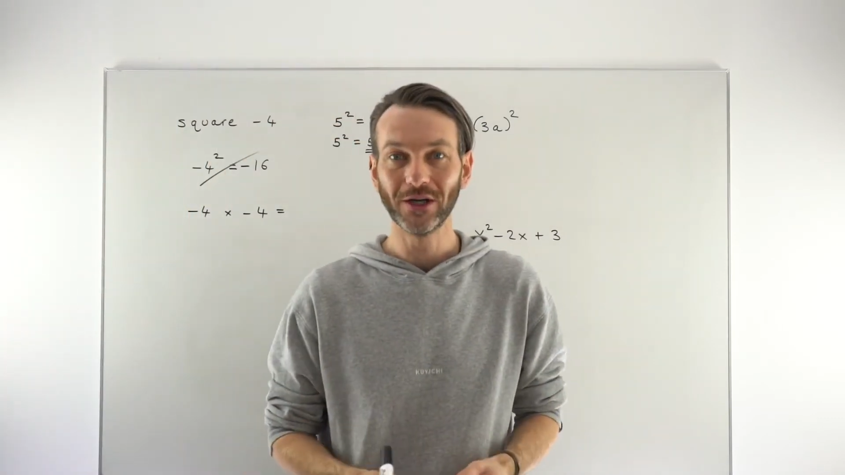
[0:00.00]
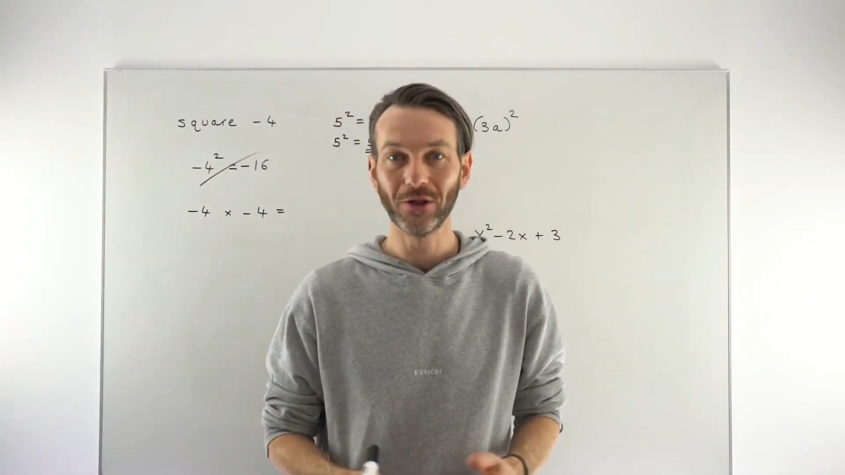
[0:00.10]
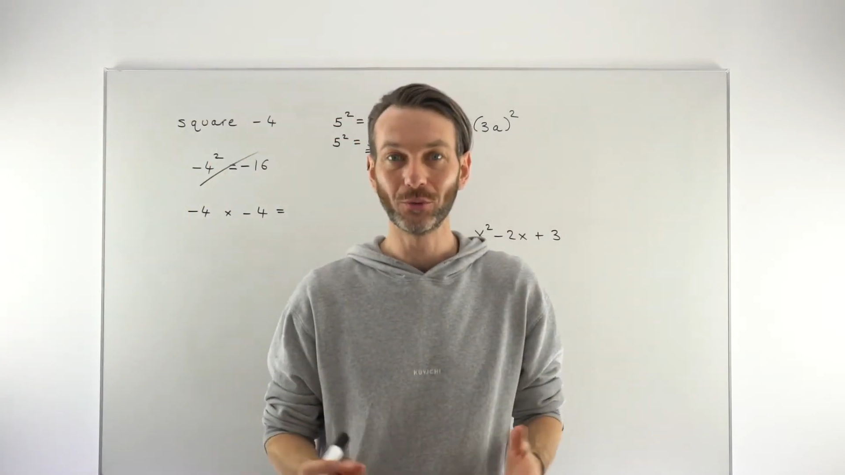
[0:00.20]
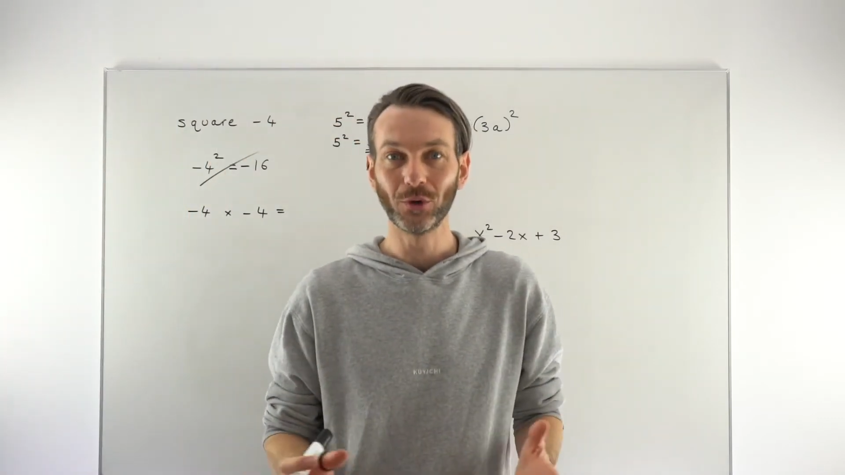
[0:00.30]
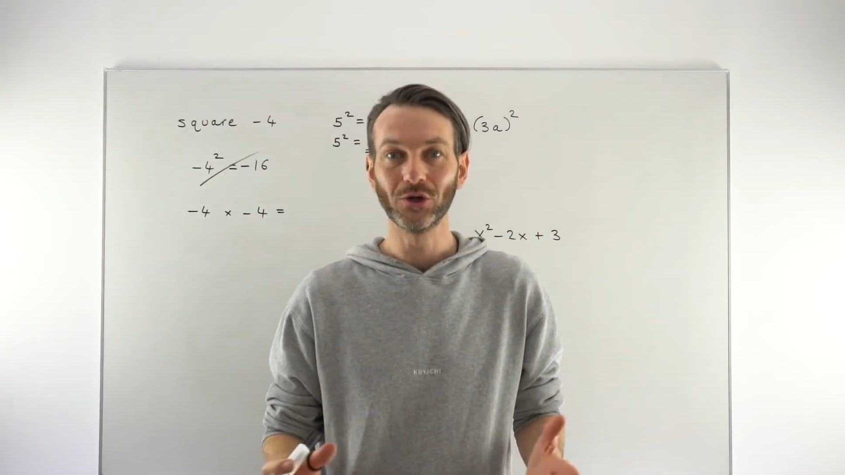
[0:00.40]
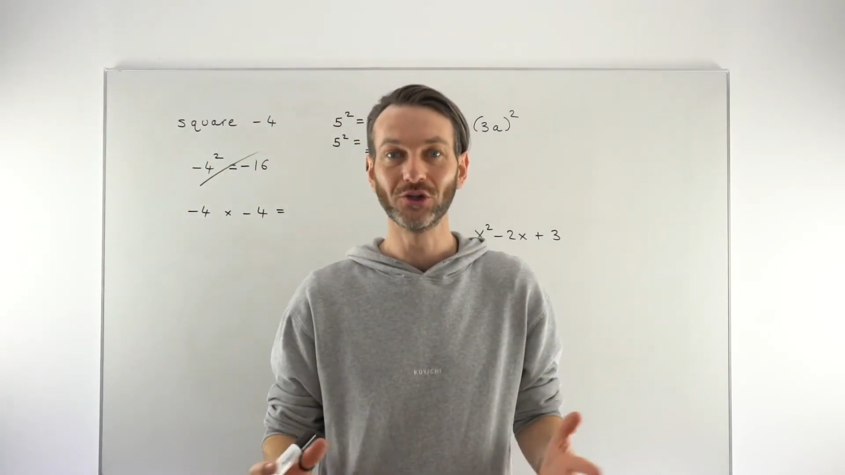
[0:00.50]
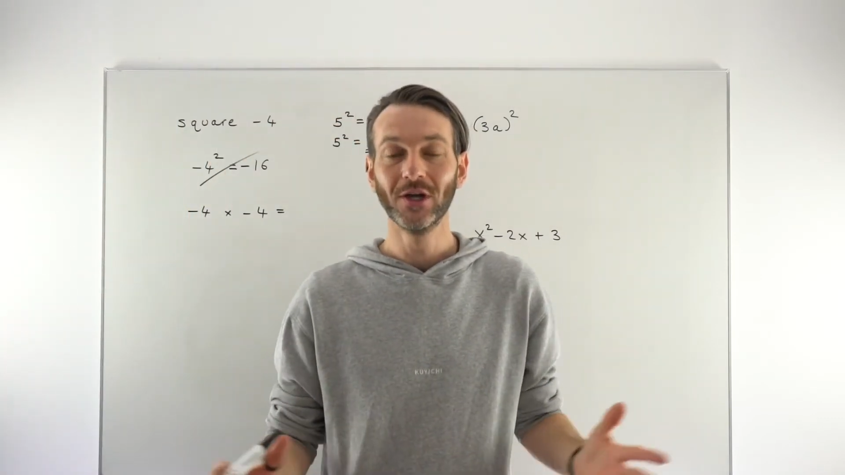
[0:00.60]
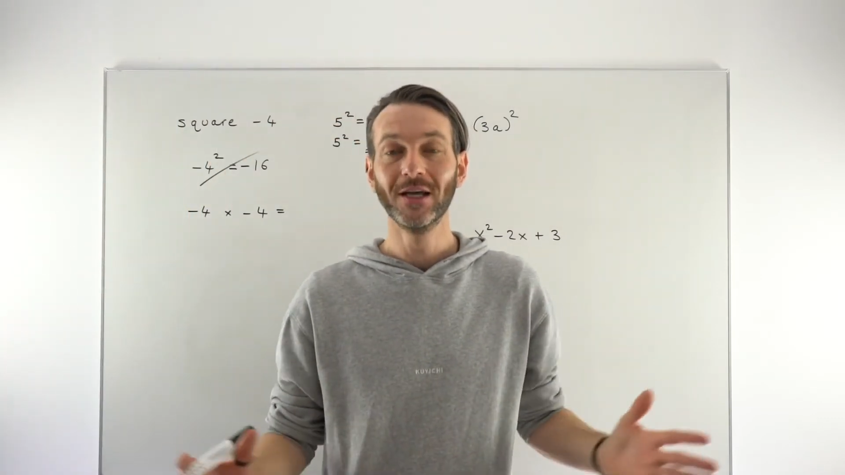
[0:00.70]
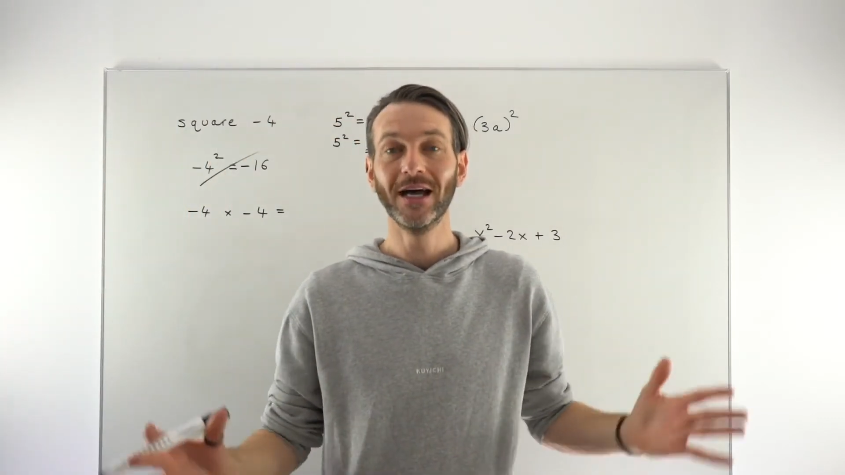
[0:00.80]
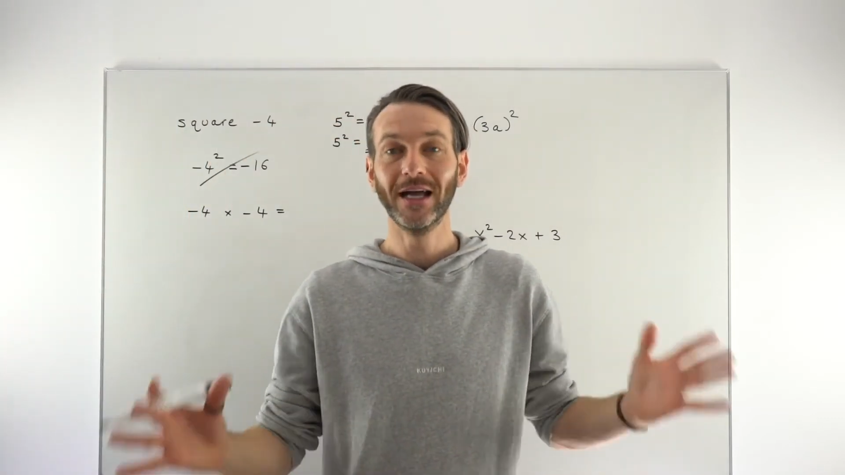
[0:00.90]
In other words,
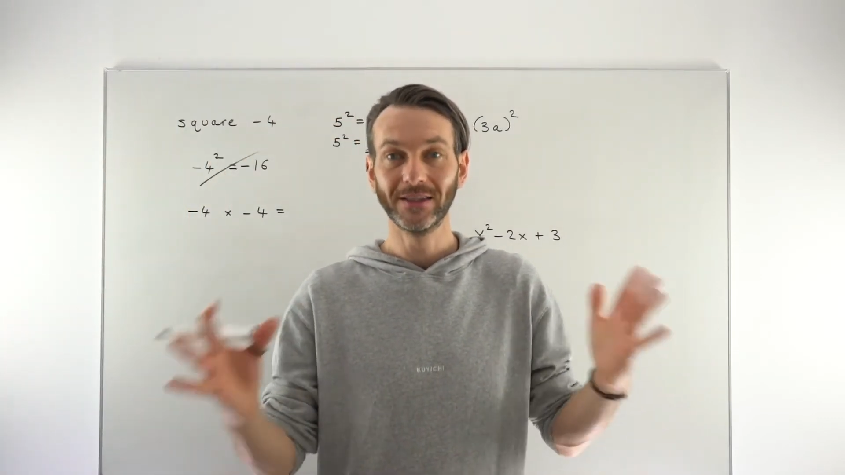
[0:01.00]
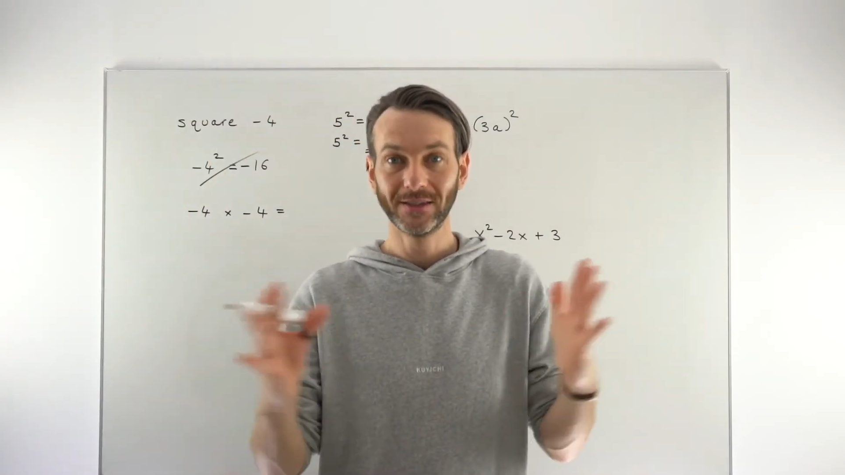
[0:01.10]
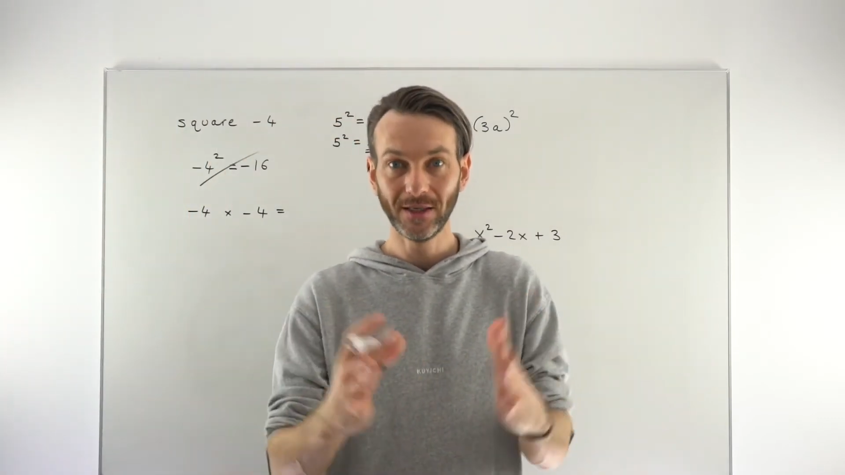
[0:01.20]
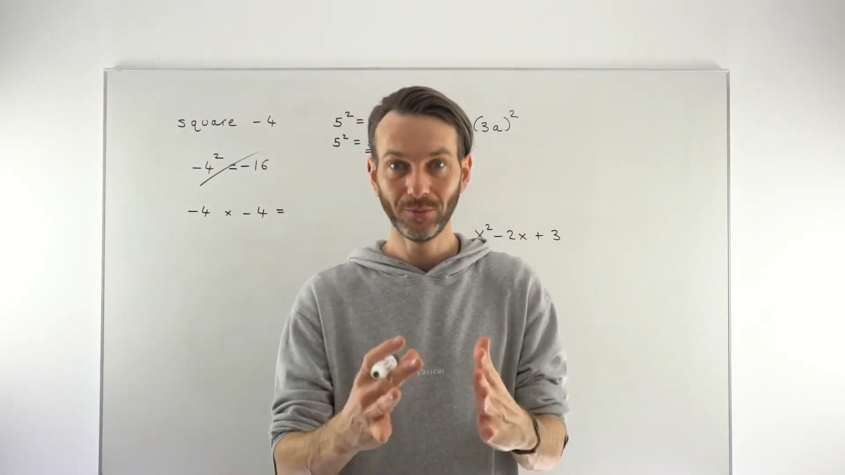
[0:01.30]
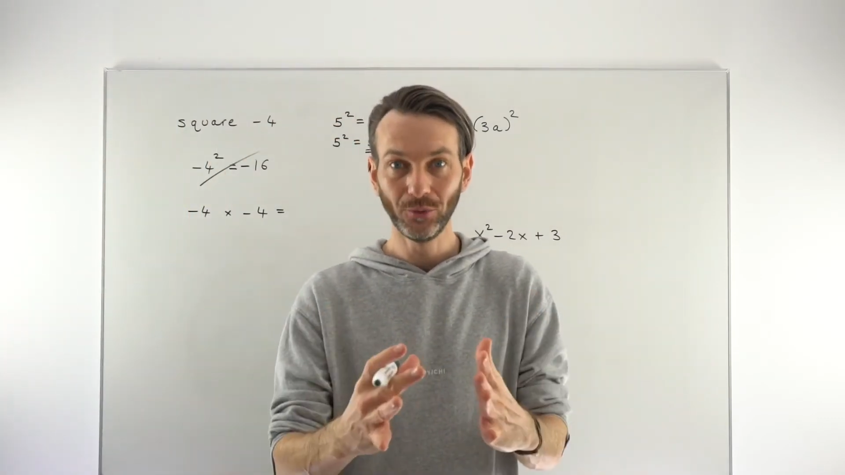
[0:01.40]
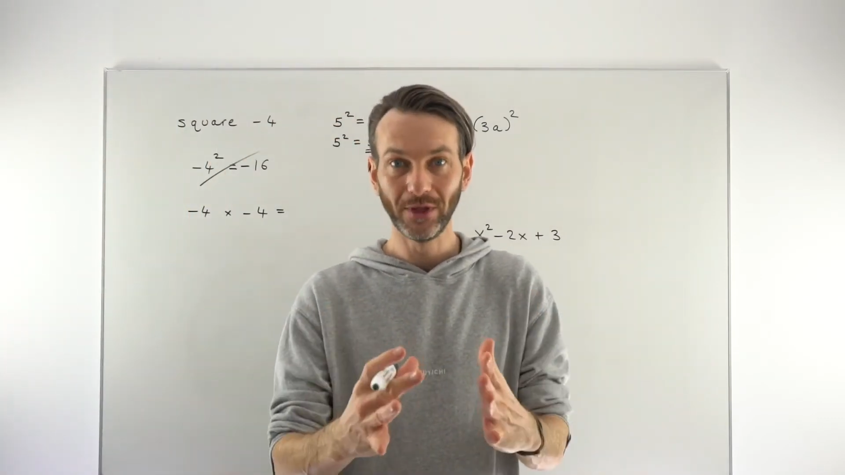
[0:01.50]
a double